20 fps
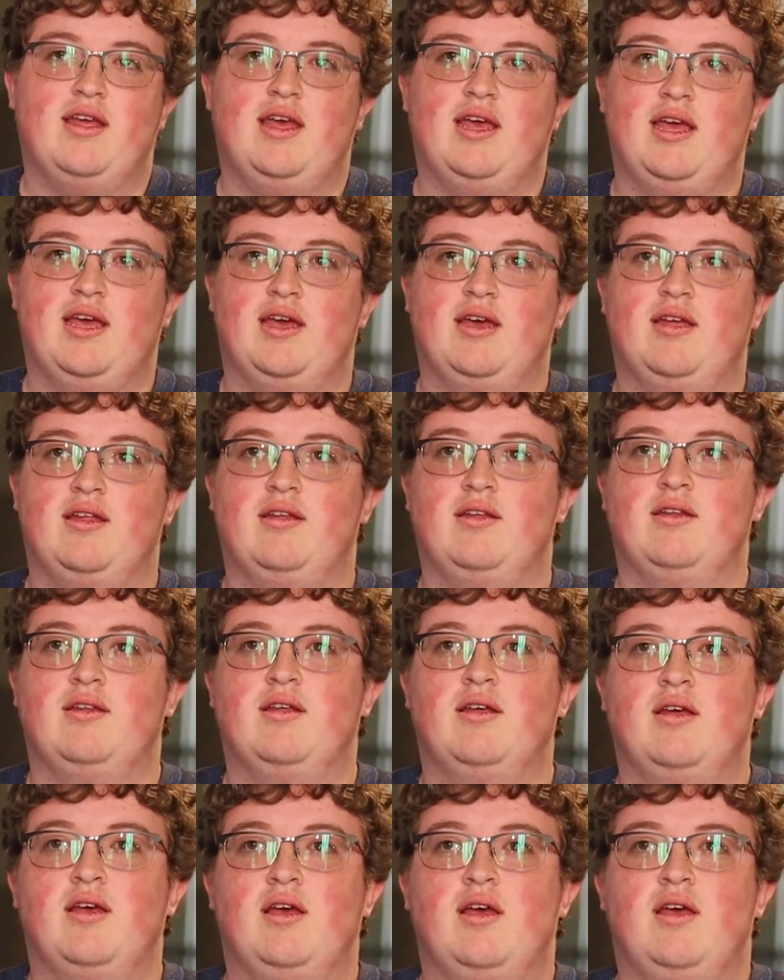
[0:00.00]
And
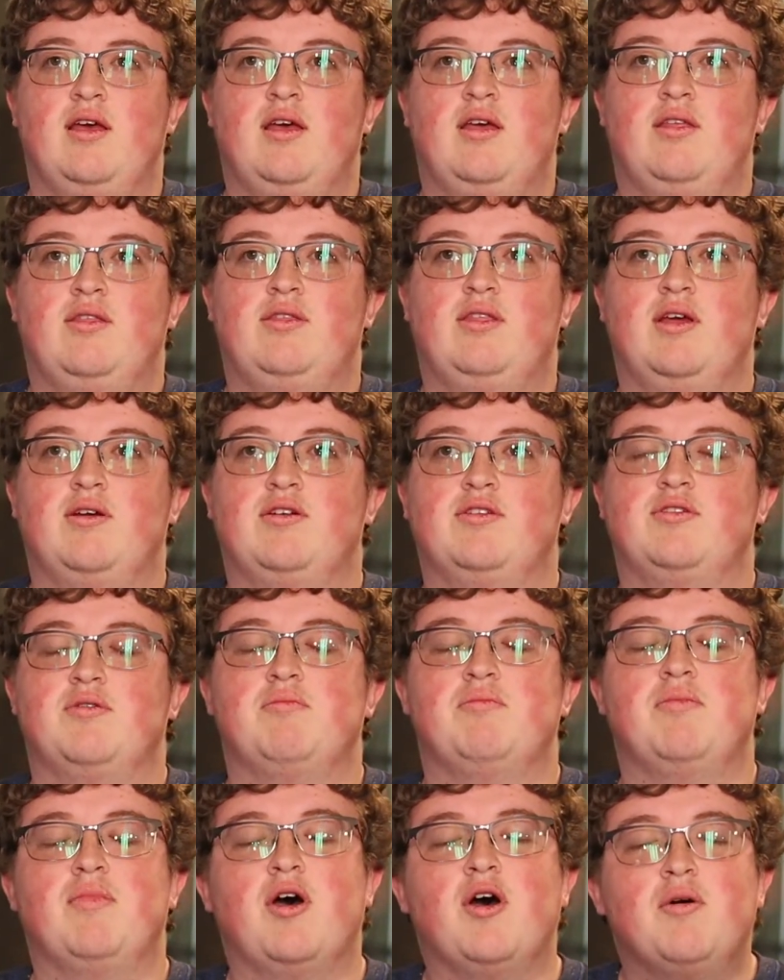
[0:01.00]
there was a
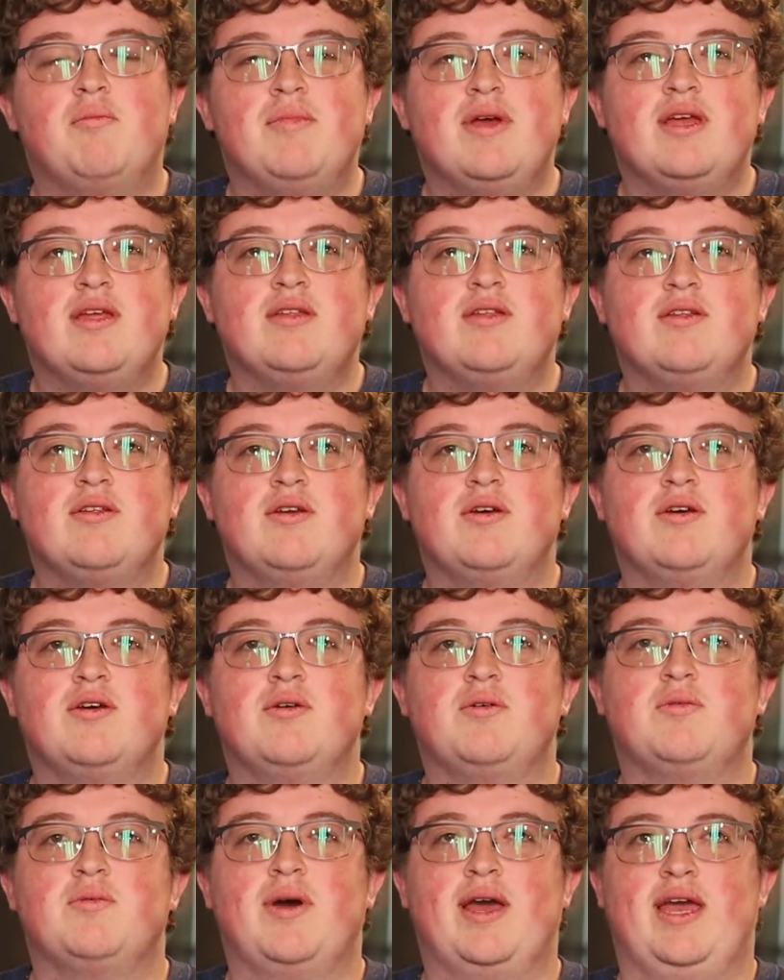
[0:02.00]
moment
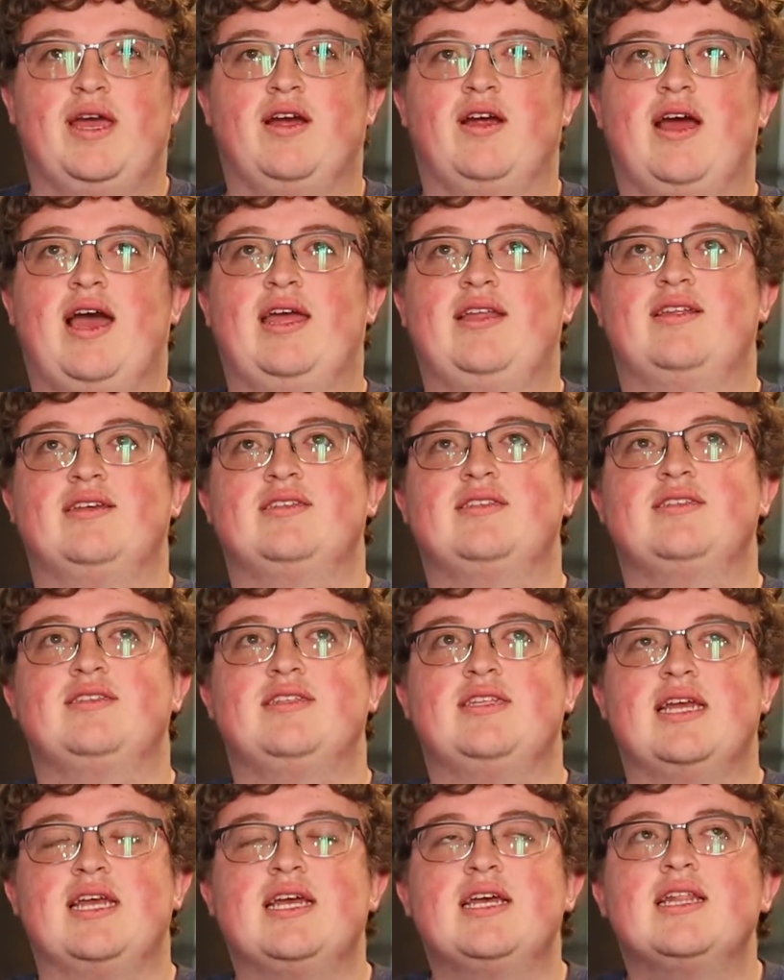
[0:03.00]
where I
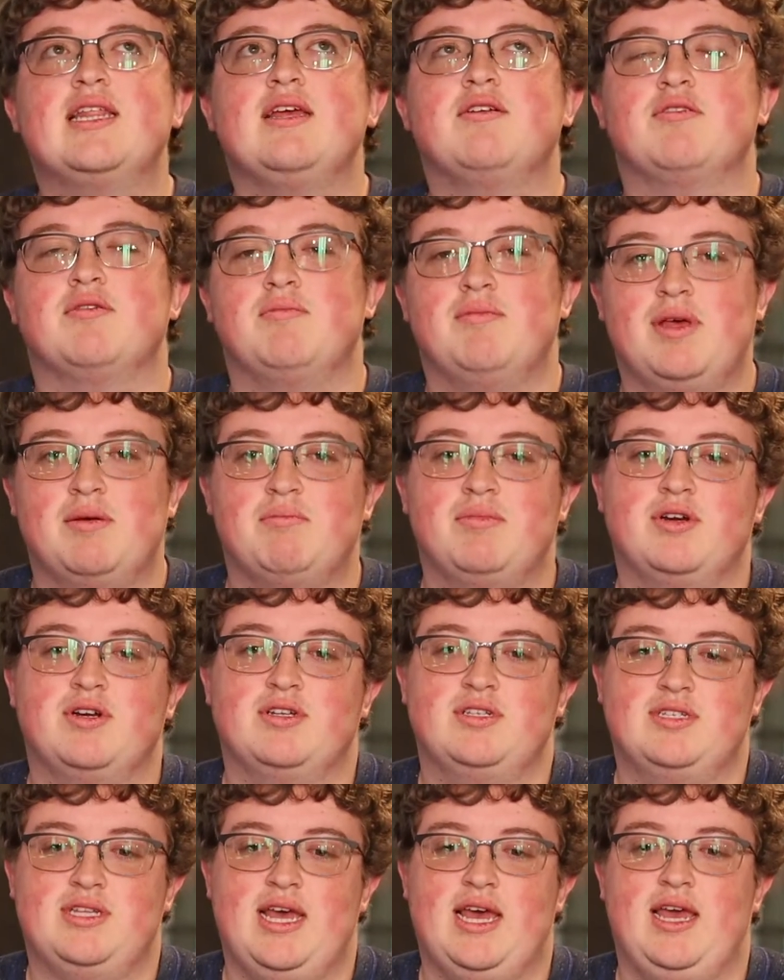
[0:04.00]
distinctly remember
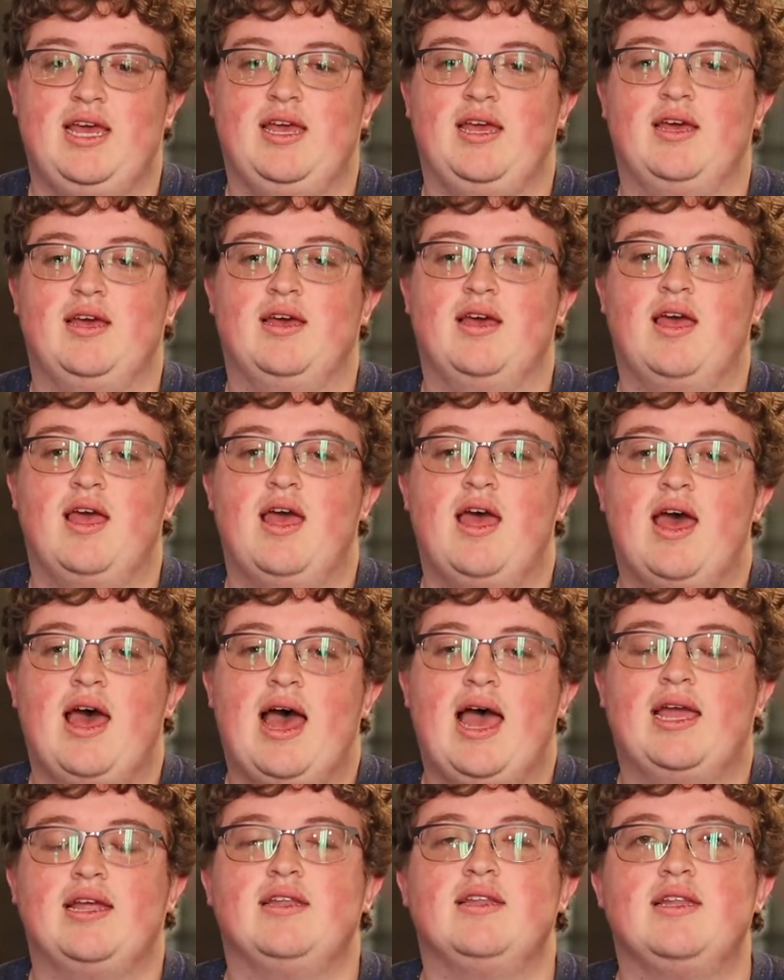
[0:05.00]
saying,
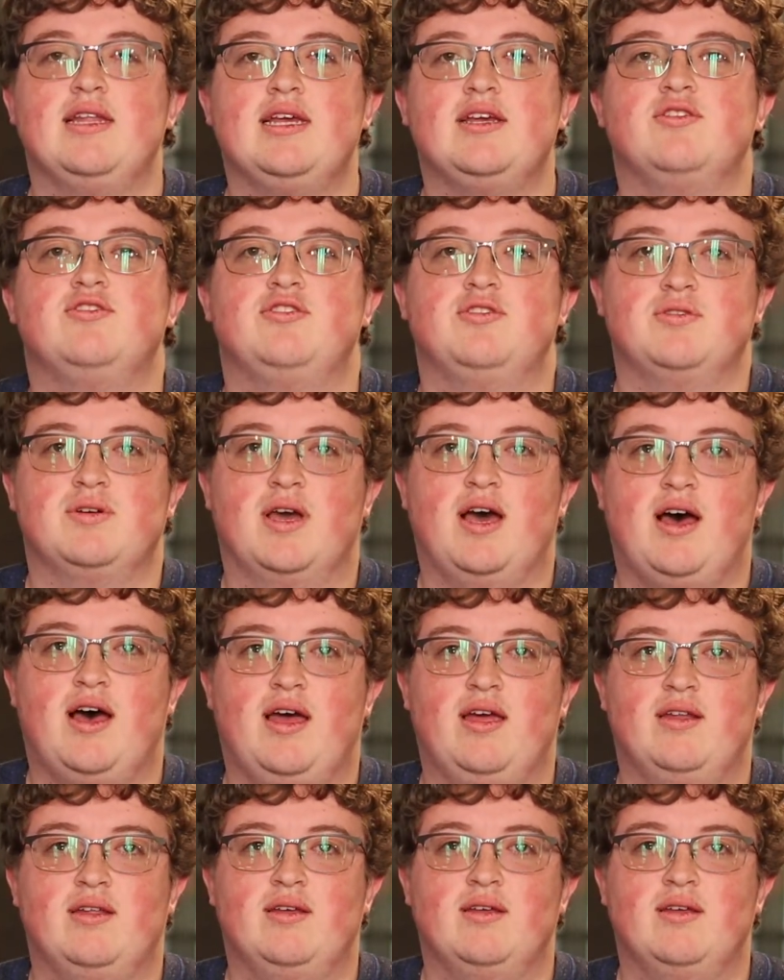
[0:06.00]
"I need you, God."